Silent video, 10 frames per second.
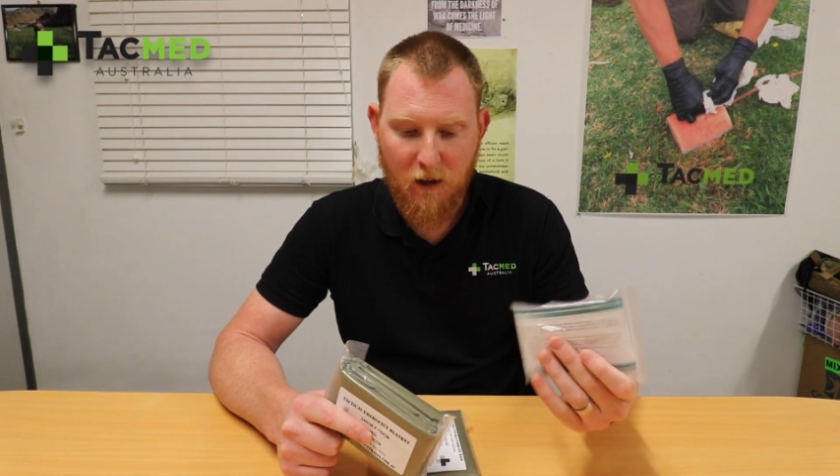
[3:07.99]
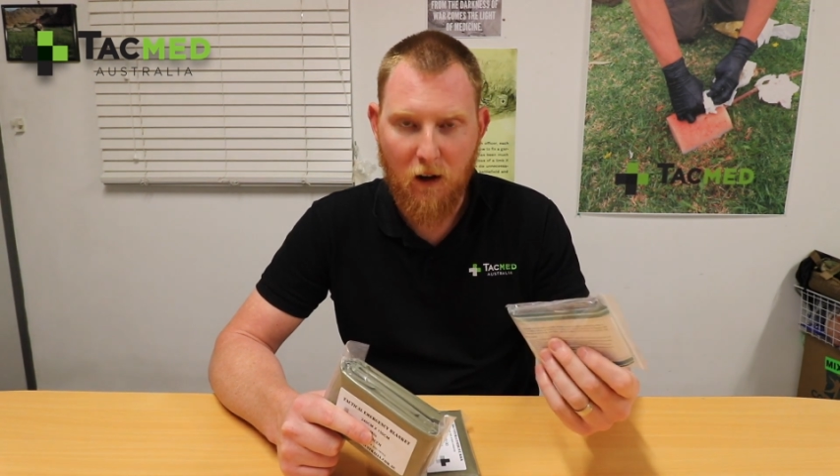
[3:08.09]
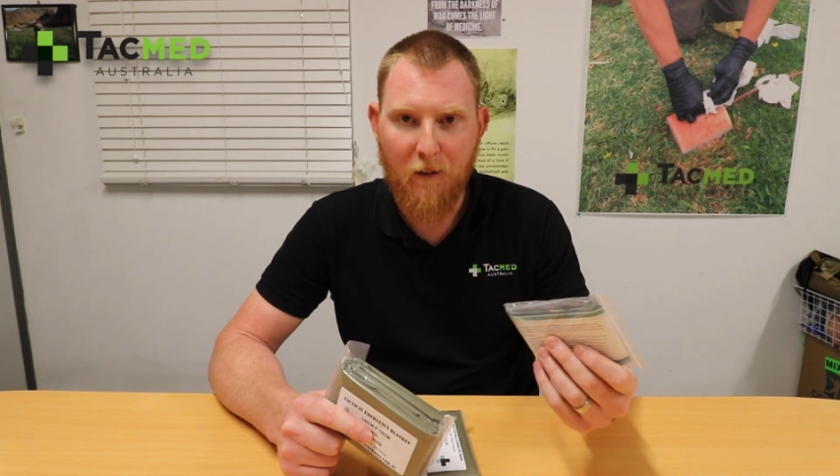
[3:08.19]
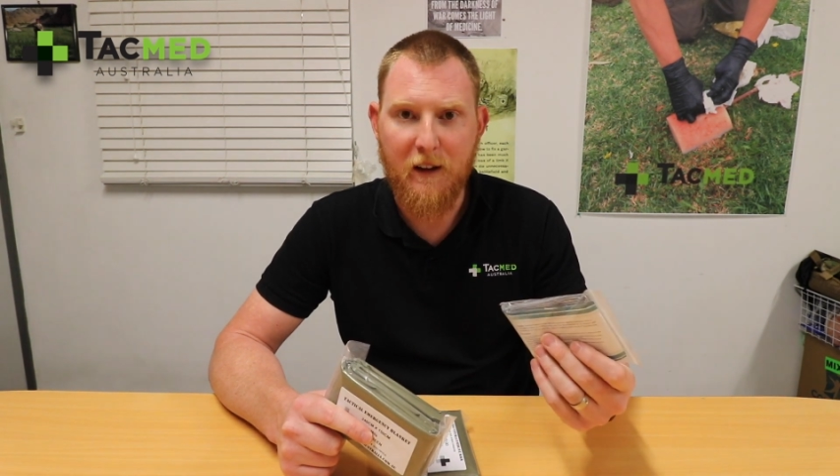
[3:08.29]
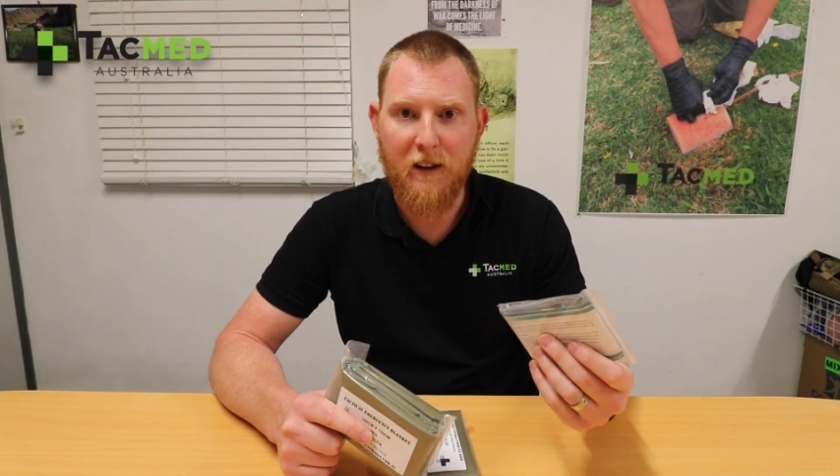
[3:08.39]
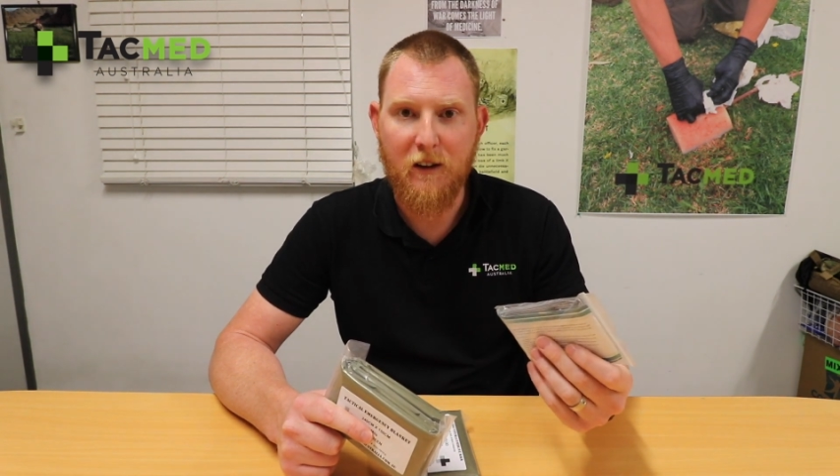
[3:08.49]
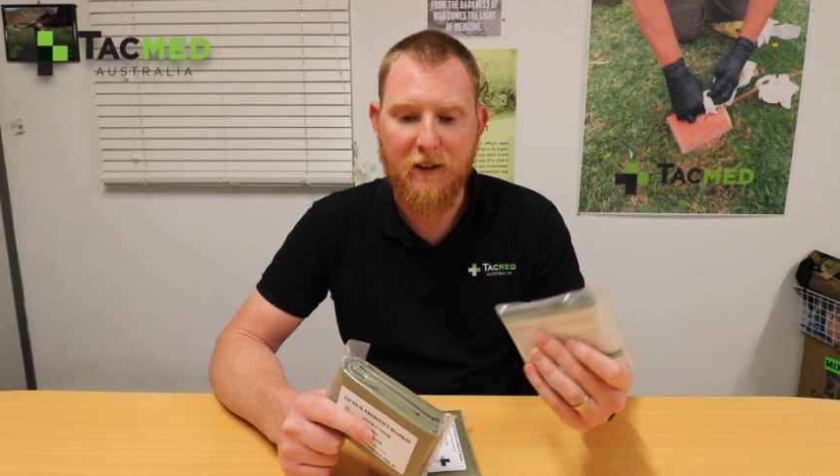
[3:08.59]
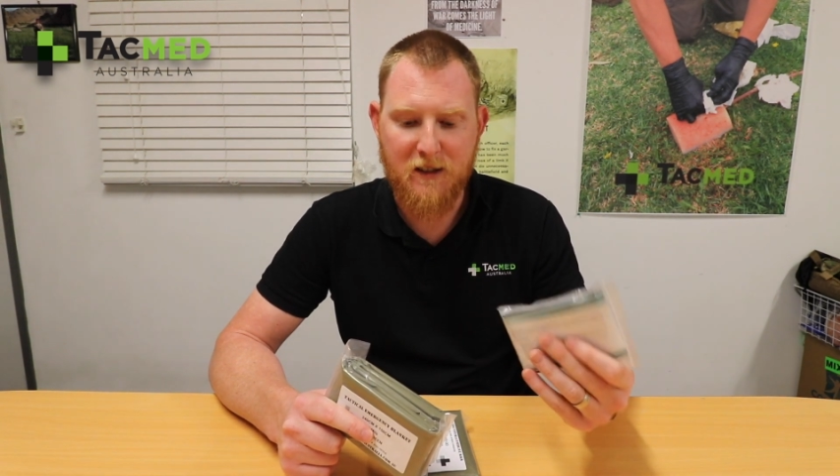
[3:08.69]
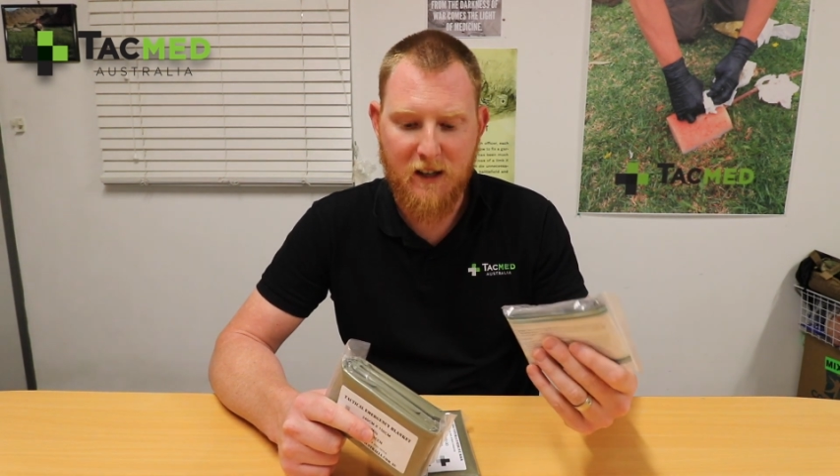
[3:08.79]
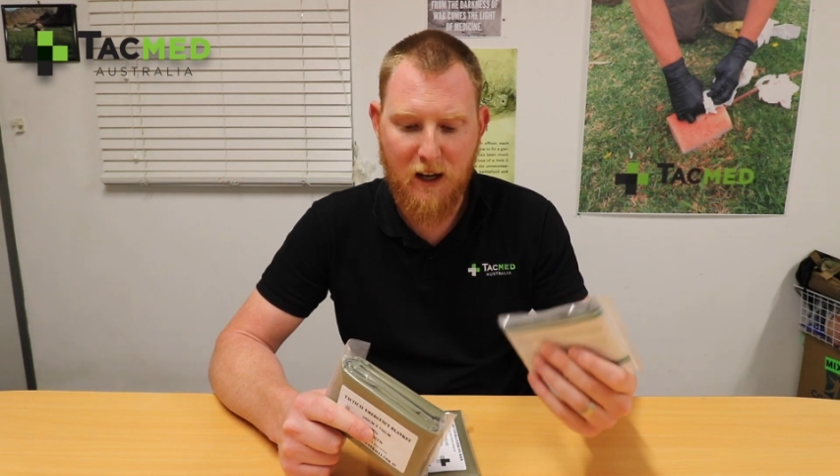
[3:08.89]
on
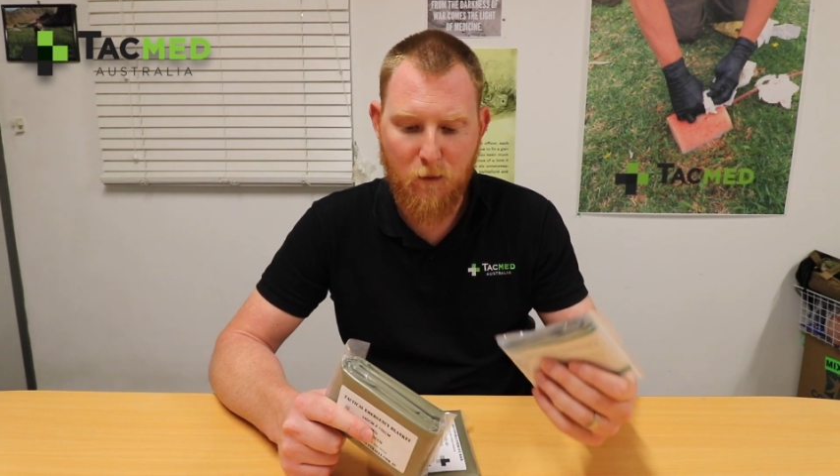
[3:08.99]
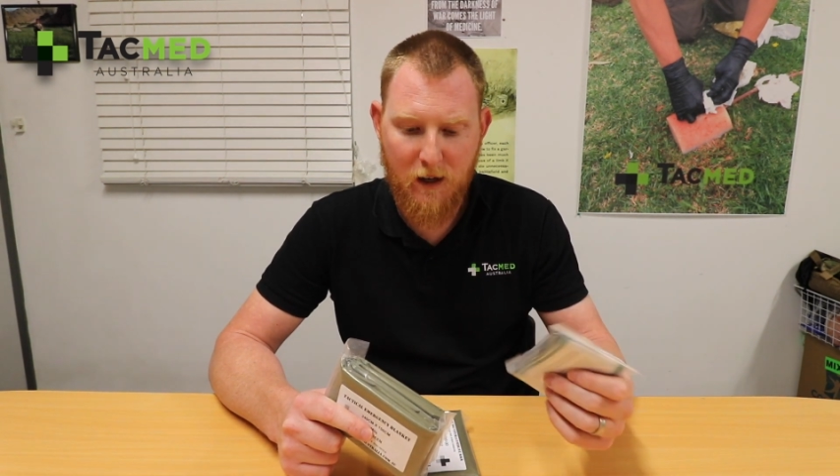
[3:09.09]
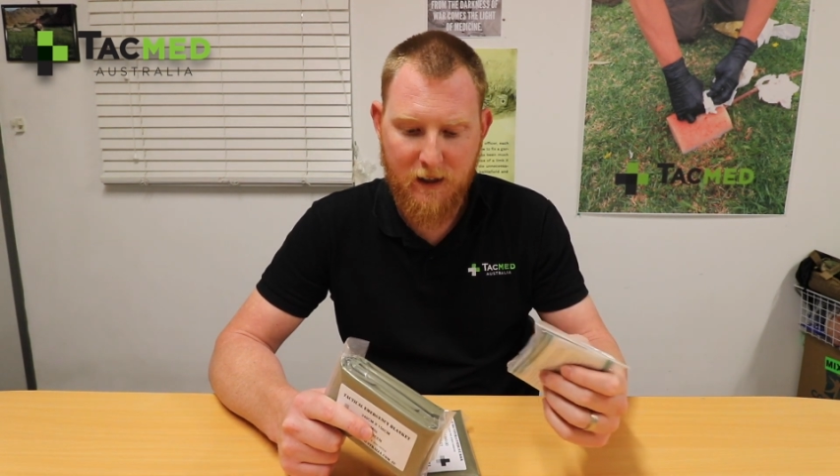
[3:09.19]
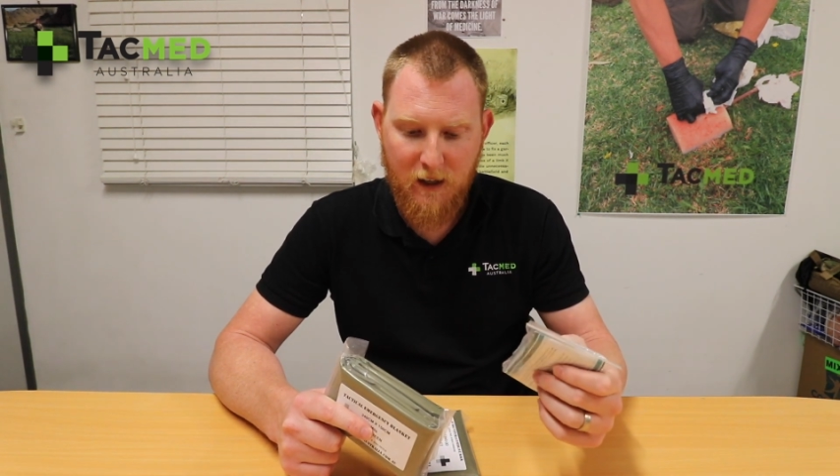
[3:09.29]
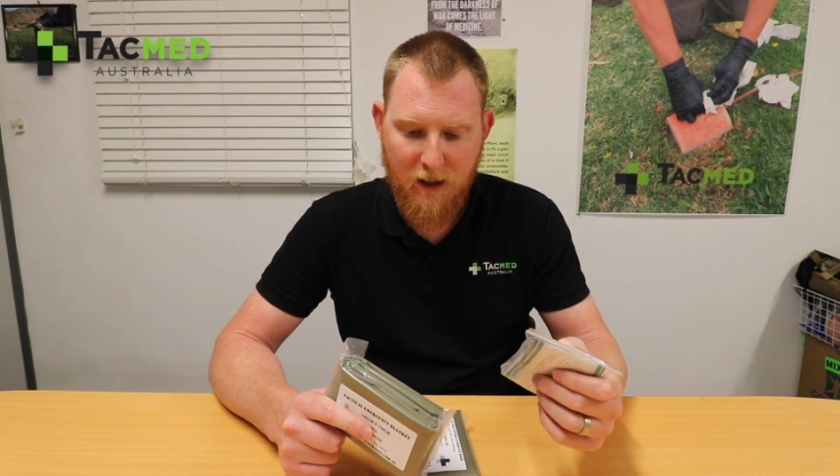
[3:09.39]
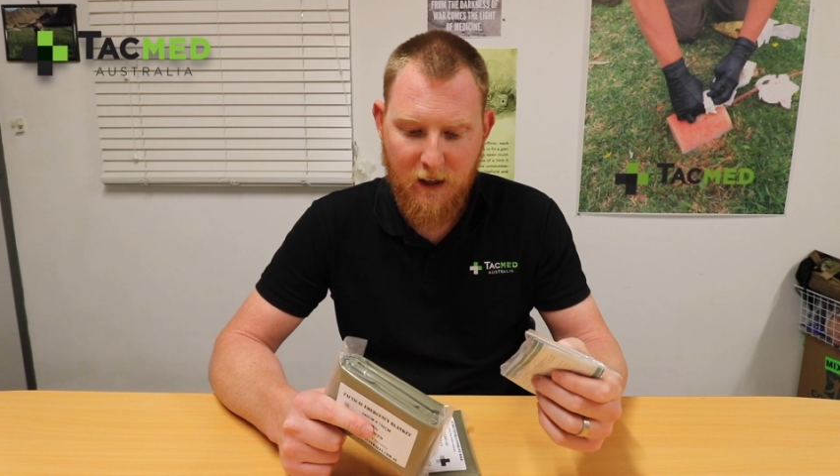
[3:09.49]
the standard one,